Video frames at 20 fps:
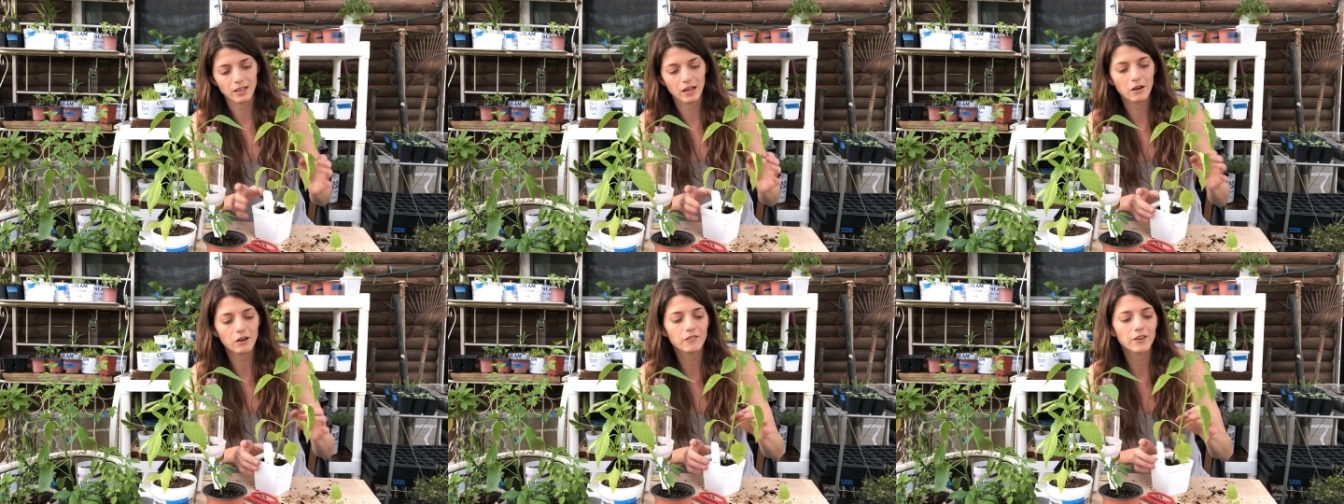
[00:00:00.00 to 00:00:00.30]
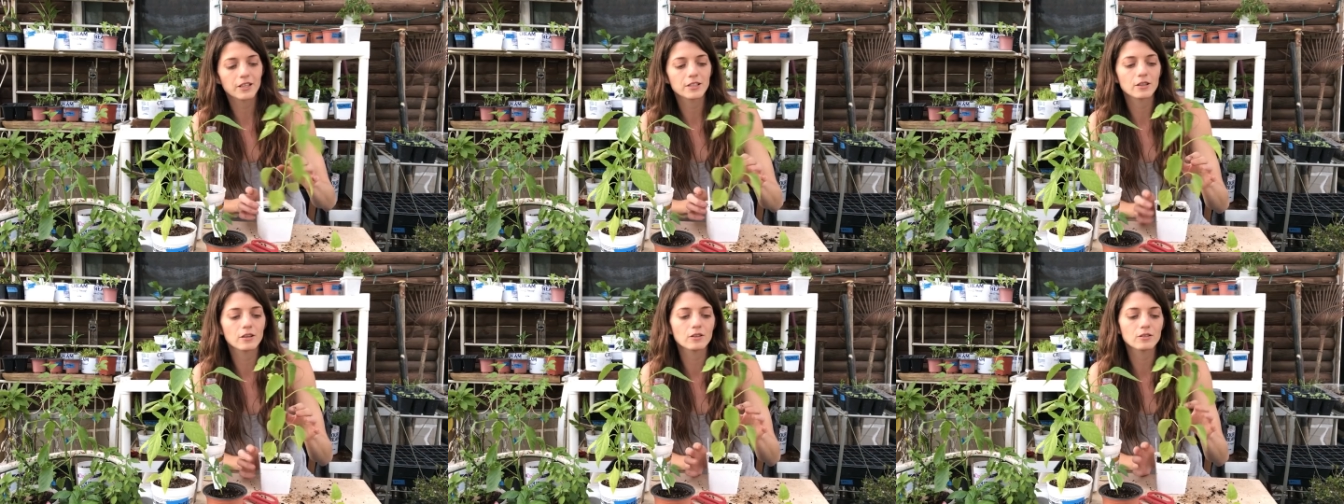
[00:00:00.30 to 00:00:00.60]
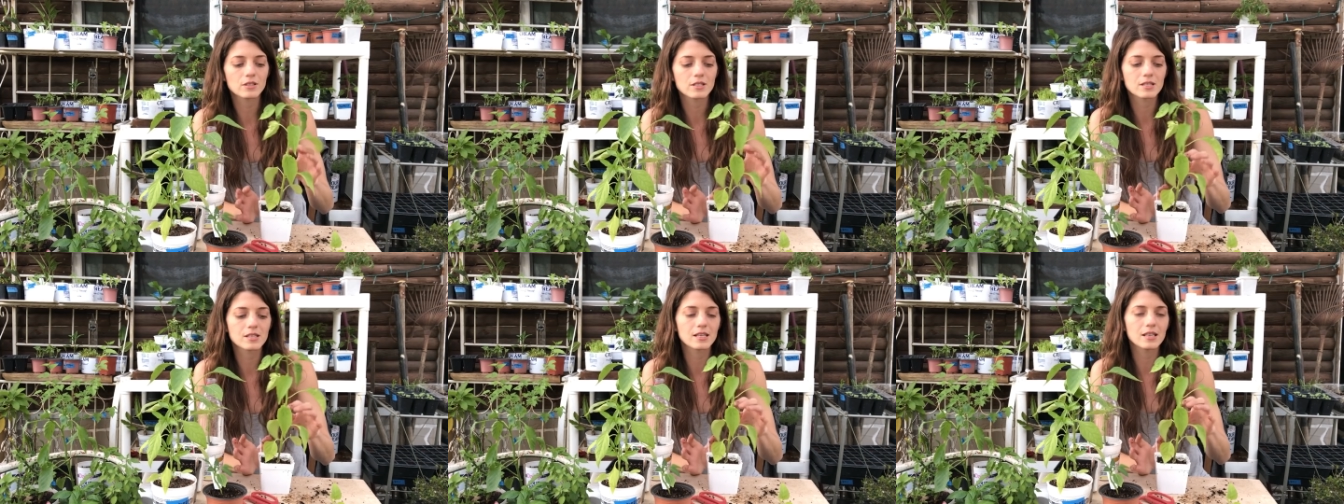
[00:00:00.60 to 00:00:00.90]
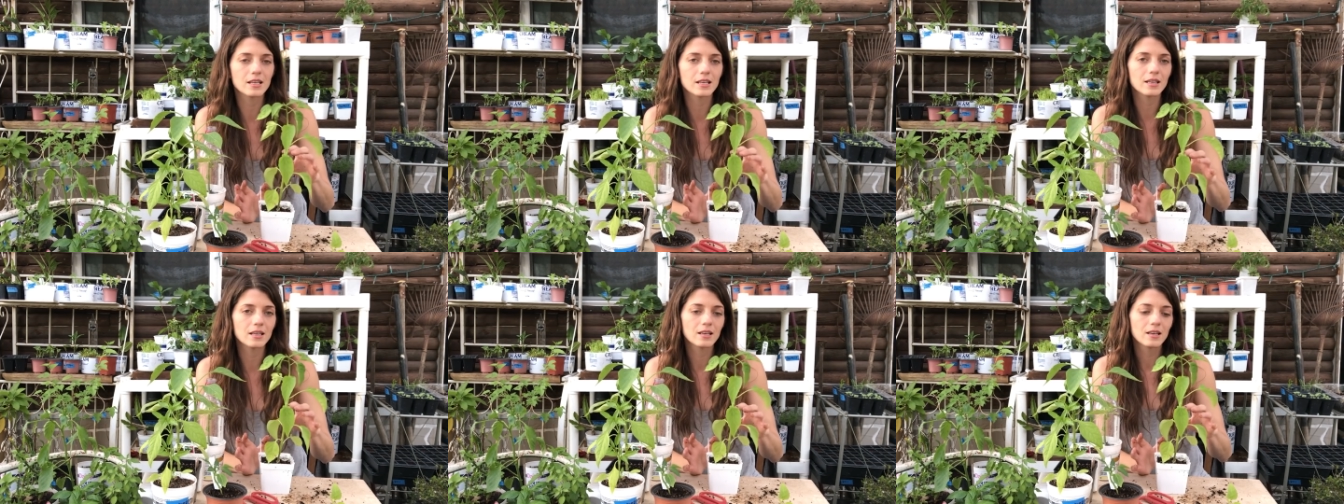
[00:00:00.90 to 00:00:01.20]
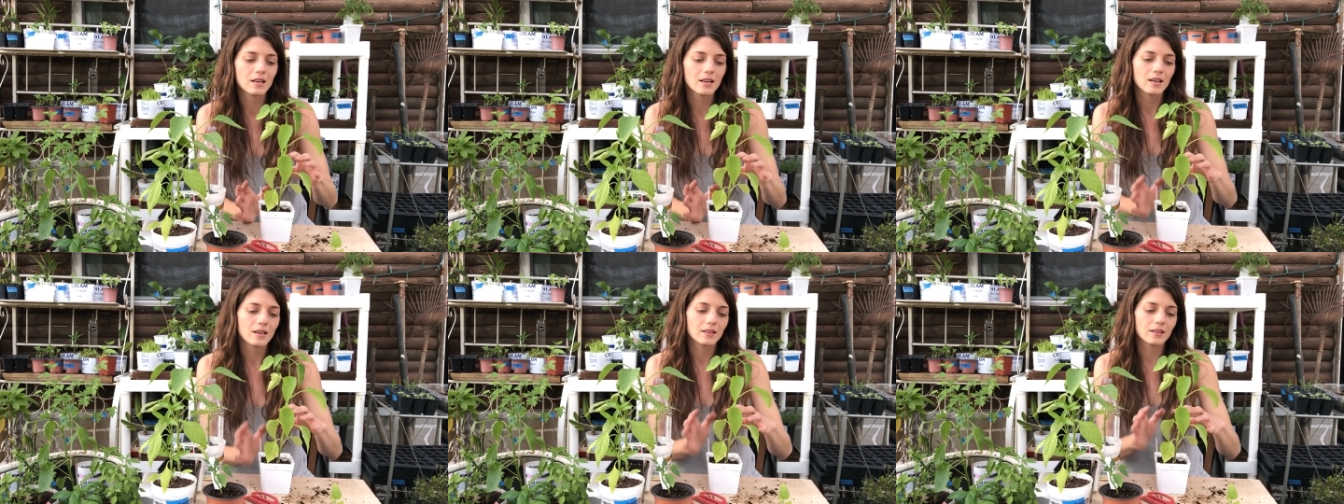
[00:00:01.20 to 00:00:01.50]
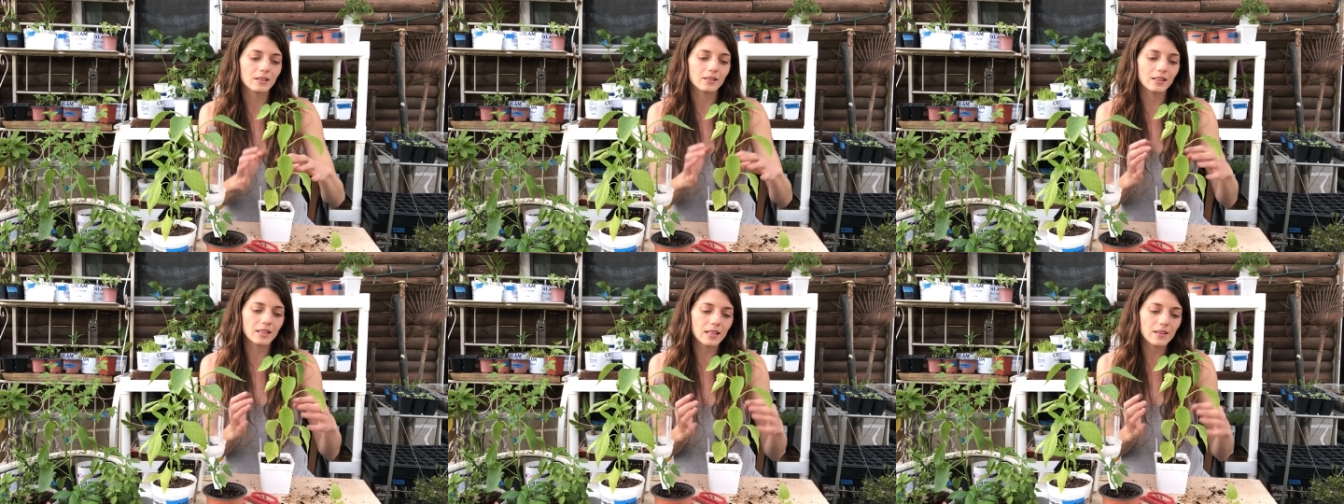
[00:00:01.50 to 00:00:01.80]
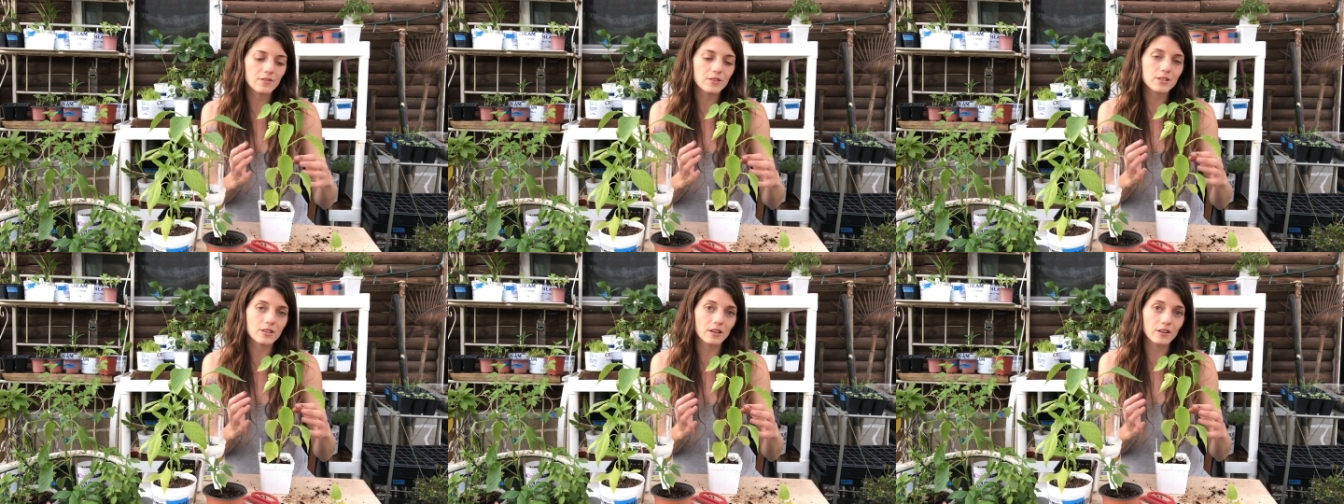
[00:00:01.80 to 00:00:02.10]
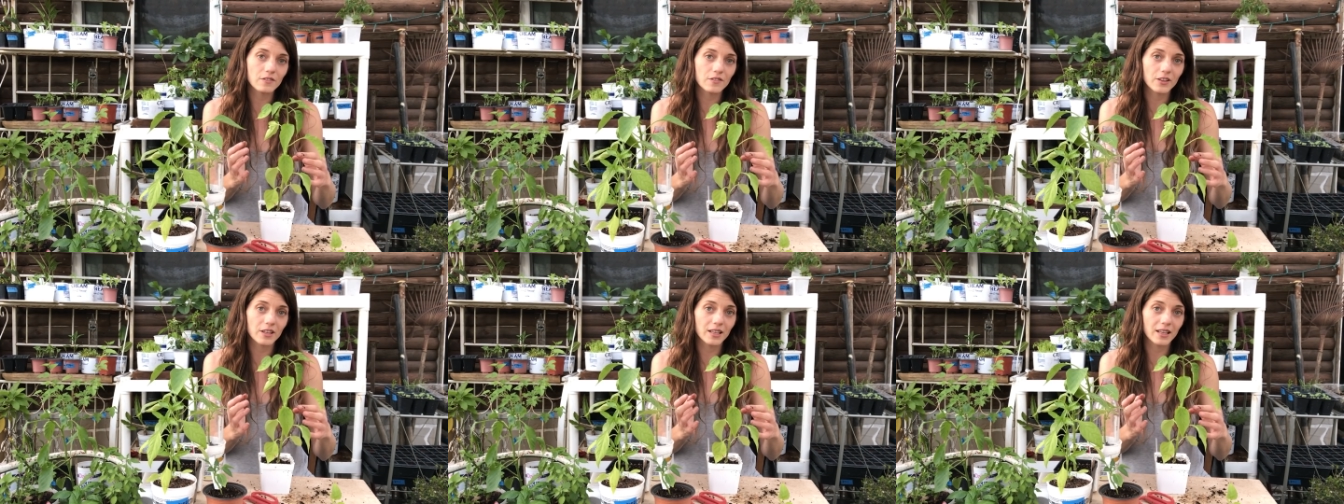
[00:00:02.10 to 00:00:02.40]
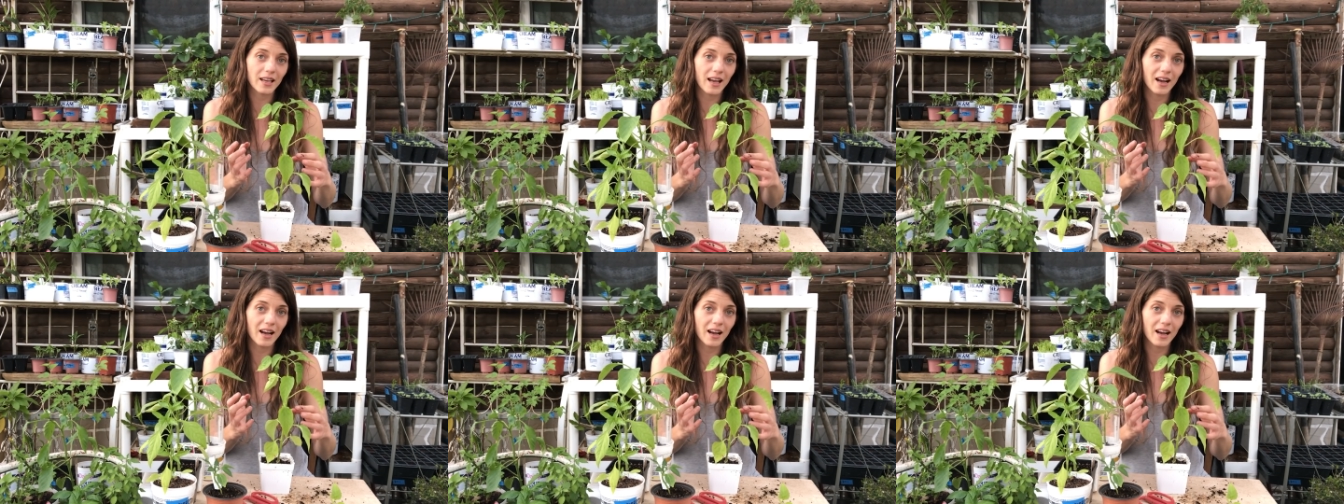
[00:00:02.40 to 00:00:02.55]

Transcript: Now if I don't see the leaves start filling